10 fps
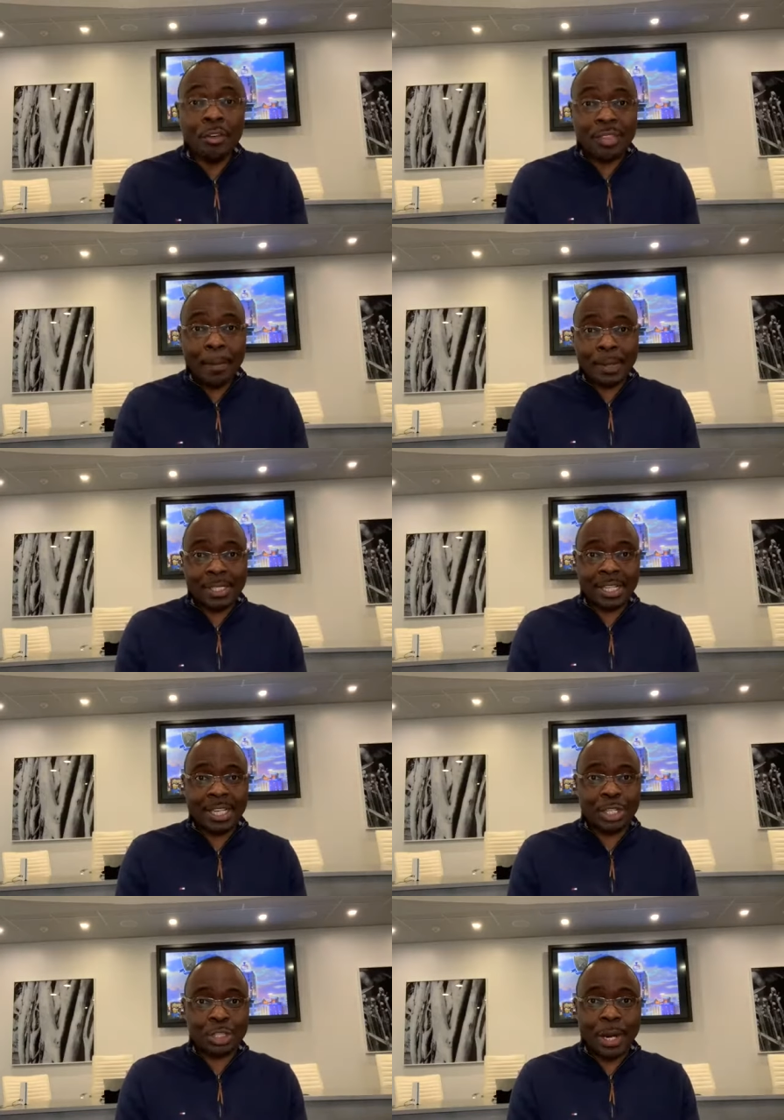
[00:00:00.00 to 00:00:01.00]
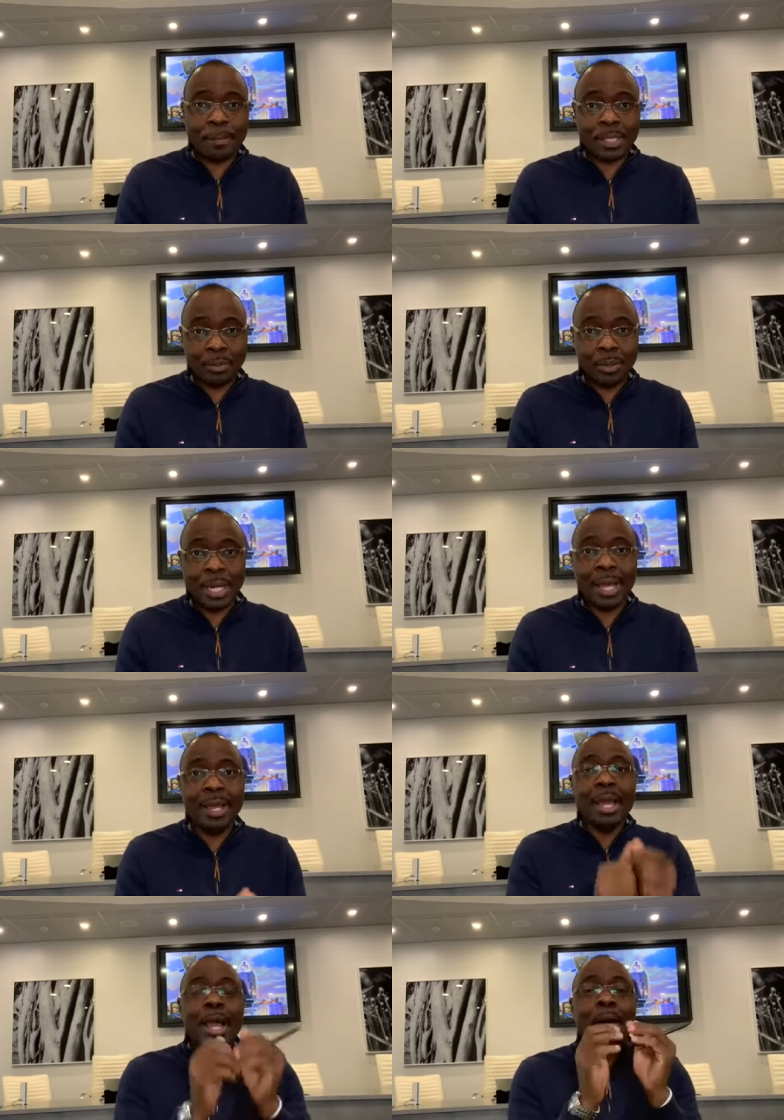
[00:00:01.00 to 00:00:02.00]
of that particular chapter,
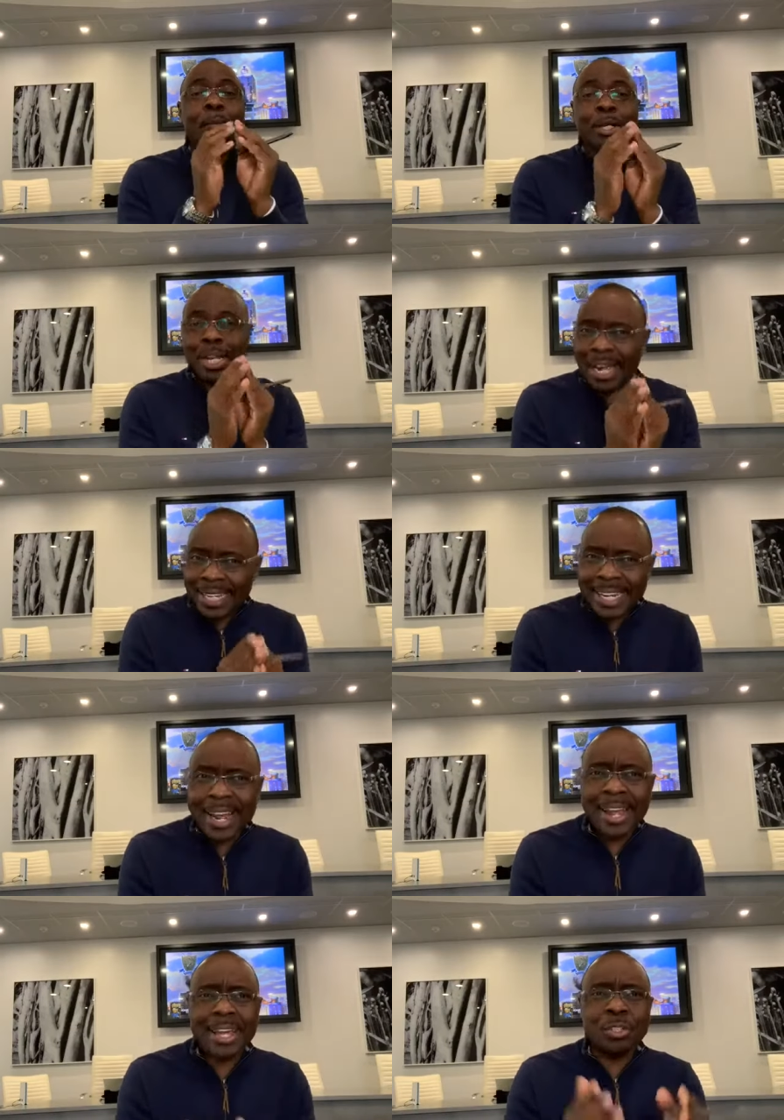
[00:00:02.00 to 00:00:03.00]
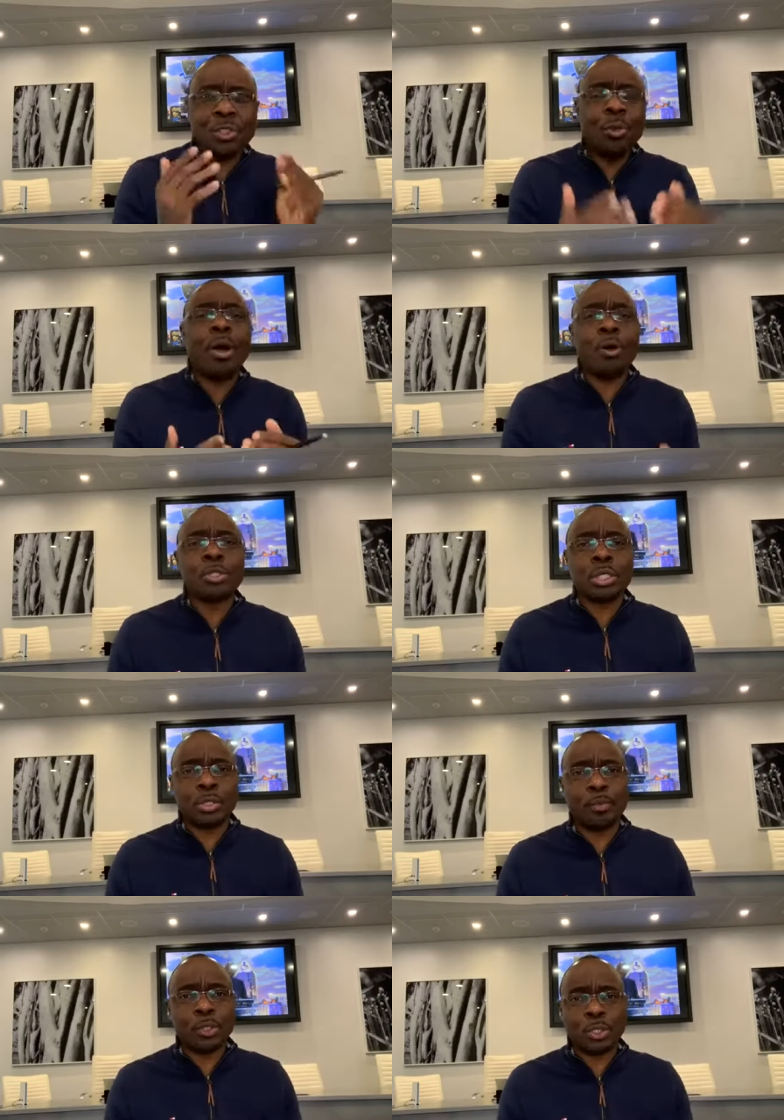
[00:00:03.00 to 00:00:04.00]
okay? Uh, but the idea is you are also
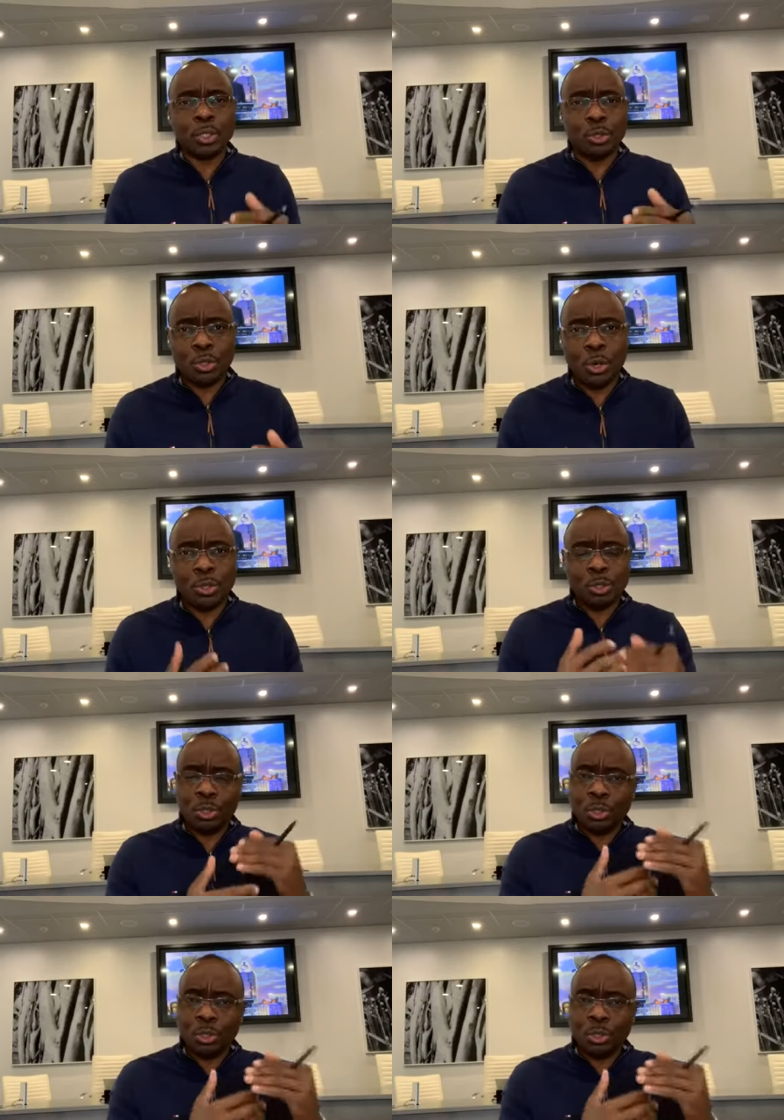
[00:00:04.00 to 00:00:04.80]
supposed to do yours.